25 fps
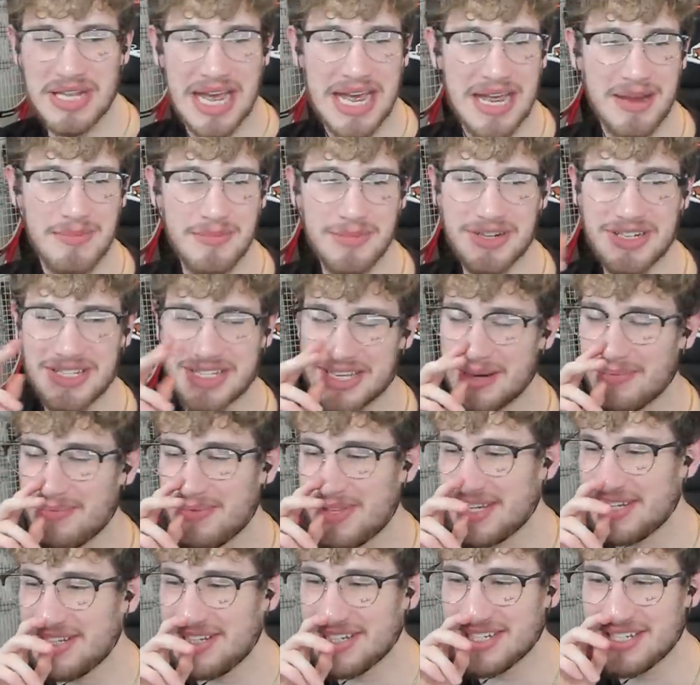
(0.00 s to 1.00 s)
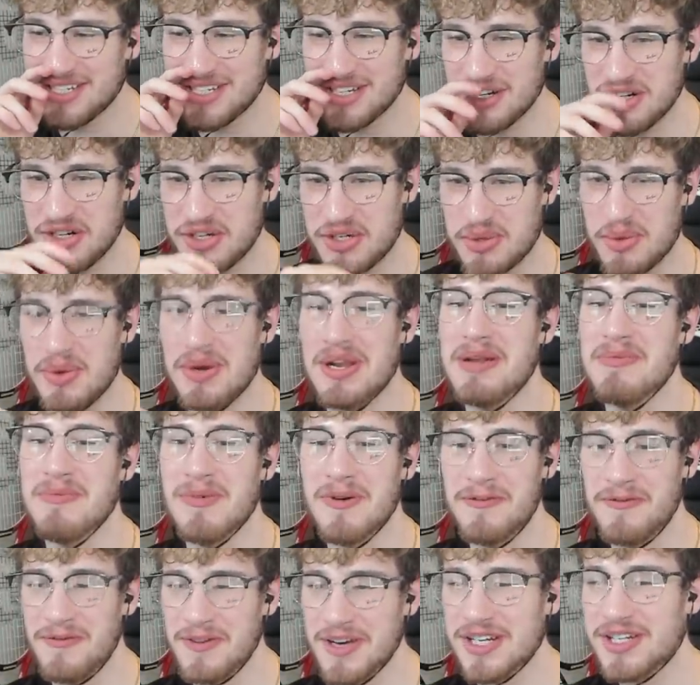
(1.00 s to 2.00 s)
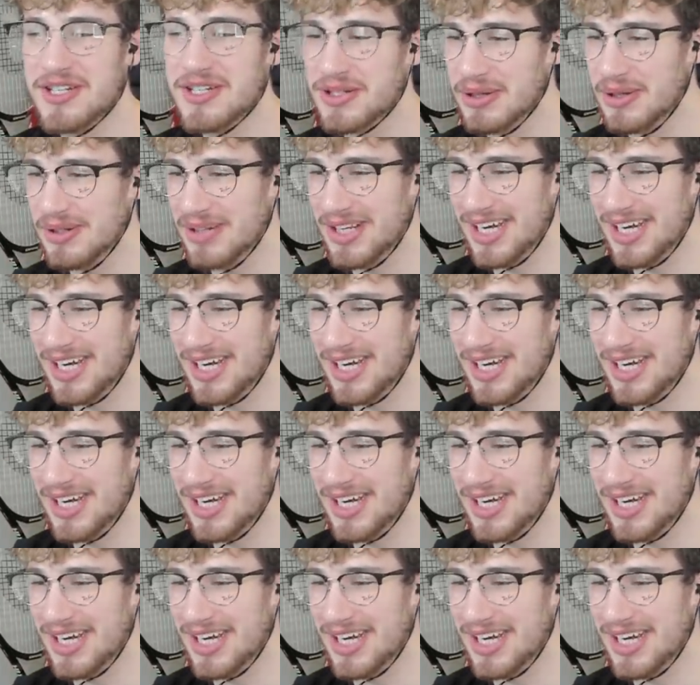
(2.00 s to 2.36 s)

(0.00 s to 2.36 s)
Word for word: name or something, just dream official.